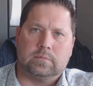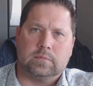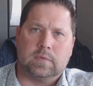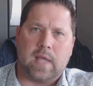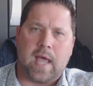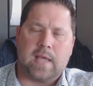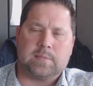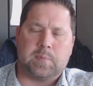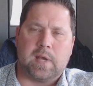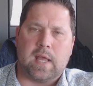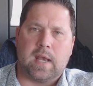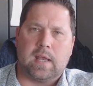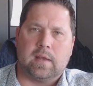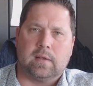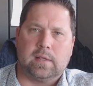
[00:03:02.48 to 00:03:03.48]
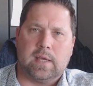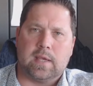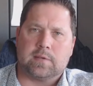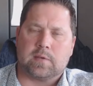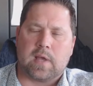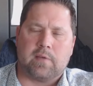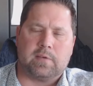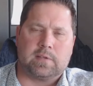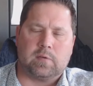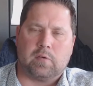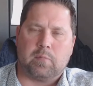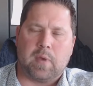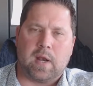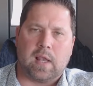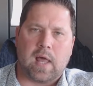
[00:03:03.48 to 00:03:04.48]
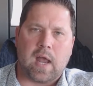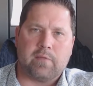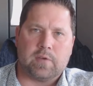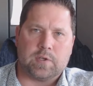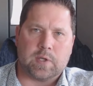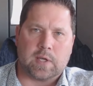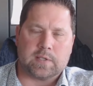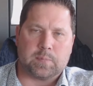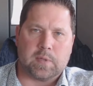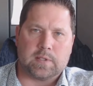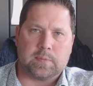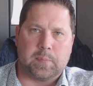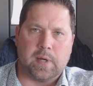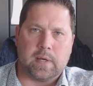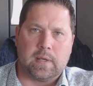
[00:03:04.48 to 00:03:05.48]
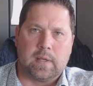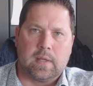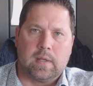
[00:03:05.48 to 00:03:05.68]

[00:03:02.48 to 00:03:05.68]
last but not least, obviously we've made a lot of adjustments, but